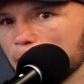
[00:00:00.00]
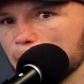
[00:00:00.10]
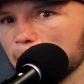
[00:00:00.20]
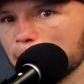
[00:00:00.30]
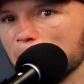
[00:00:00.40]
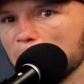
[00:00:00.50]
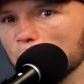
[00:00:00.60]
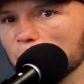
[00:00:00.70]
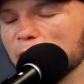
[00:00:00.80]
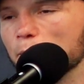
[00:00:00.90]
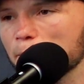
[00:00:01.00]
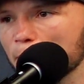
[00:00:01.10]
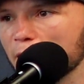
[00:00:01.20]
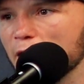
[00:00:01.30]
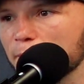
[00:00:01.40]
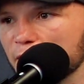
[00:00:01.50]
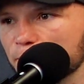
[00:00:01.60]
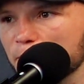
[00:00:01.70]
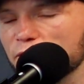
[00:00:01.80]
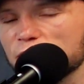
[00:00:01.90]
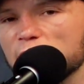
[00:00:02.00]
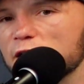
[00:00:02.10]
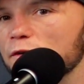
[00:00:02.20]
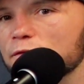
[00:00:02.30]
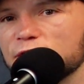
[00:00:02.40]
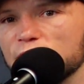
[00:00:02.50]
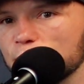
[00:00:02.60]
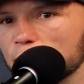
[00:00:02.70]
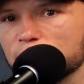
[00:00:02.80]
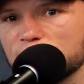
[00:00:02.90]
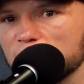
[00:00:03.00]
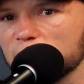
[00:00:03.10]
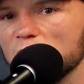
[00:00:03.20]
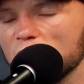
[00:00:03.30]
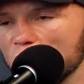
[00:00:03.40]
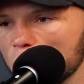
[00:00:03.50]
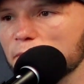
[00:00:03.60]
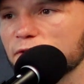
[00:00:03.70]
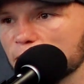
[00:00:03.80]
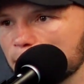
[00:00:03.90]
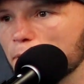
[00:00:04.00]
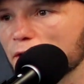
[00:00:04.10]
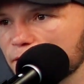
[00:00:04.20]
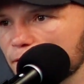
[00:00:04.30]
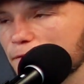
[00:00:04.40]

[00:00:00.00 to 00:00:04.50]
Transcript: Yeah, and when my name gets mentioned in any conversation when I'm dead, I hope it's in a positive